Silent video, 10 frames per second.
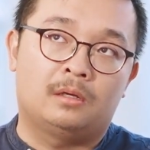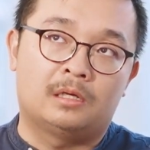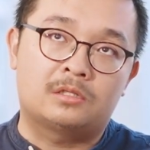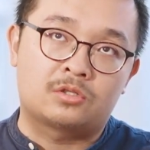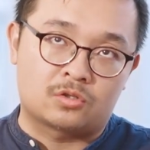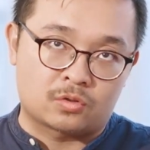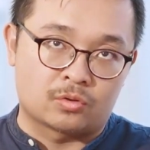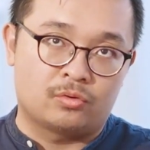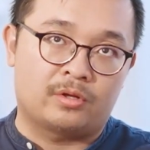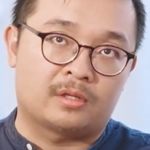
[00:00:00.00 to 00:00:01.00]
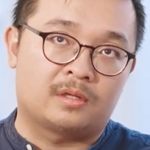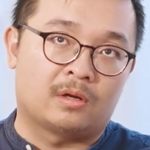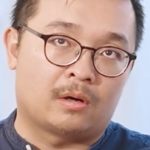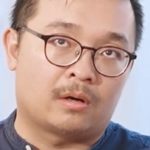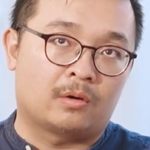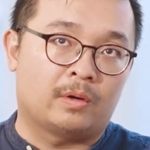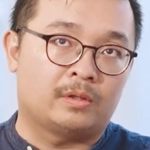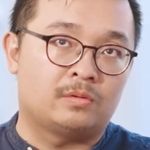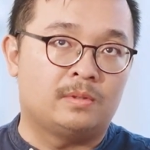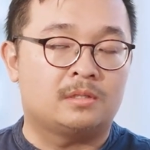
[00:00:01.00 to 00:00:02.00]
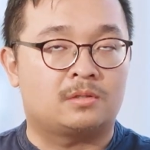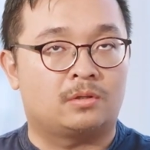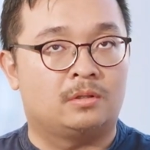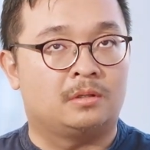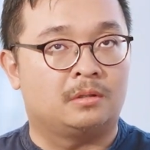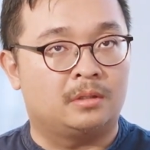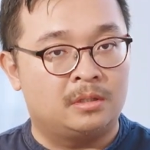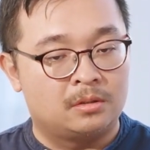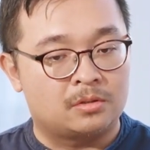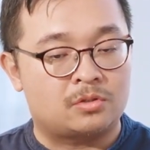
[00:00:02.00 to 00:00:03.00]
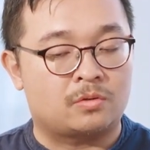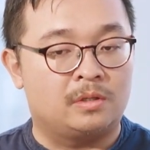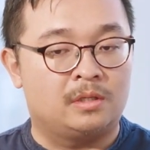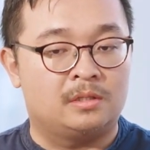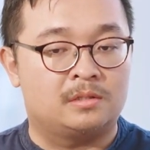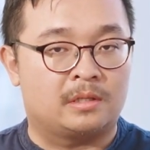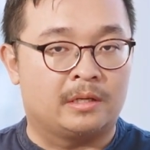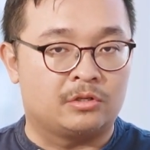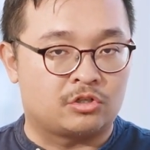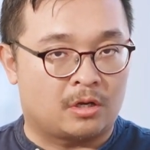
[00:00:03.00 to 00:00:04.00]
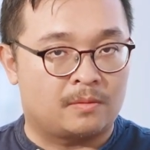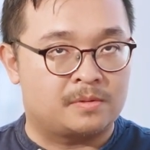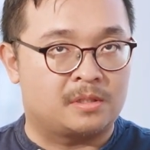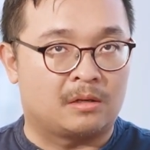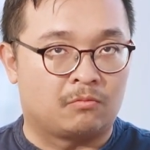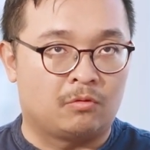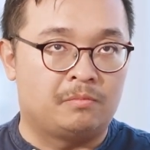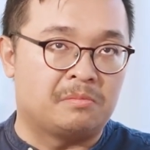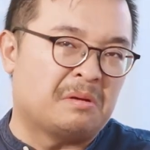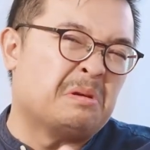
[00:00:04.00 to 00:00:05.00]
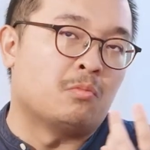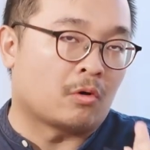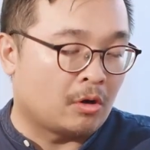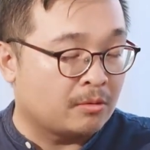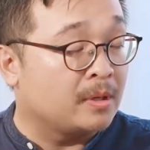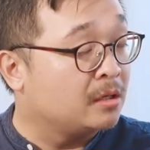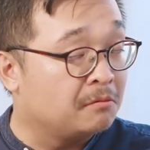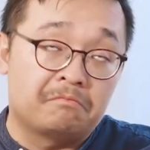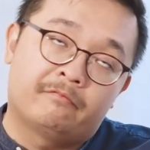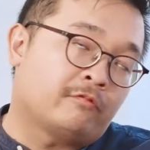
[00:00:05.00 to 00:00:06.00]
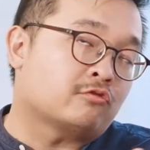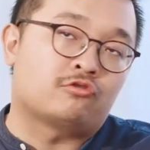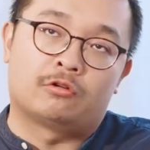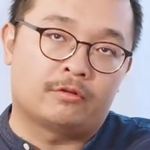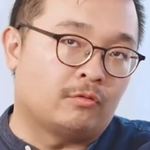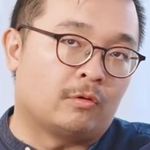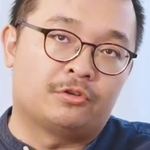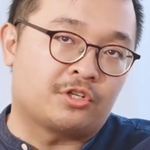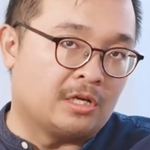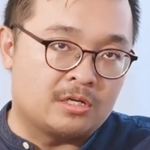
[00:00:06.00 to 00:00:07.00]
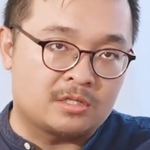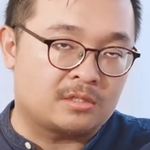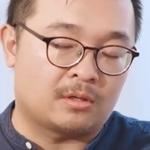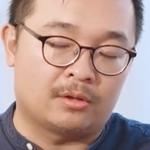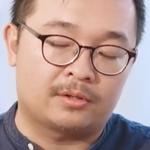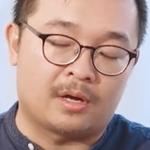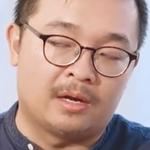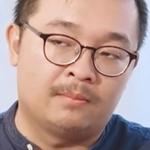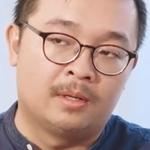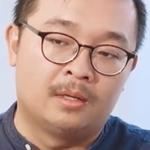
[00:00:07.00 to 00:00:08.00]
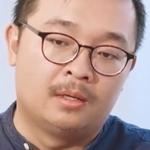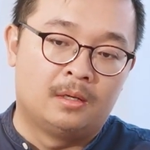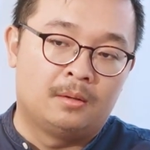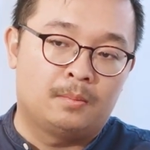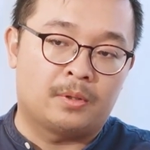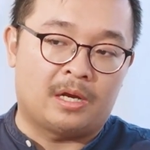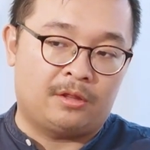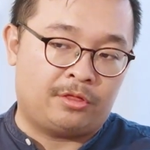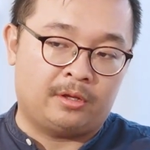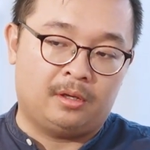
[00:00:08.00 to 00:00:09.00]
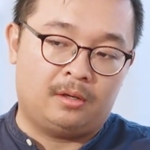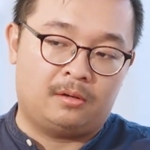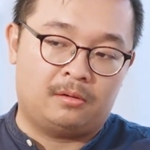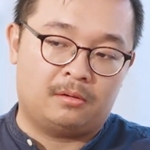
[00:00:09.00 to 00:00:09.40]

it's true that there are going to be certain industries and jobs that will be maybe more automated, for sure. The world changes all the time. But I think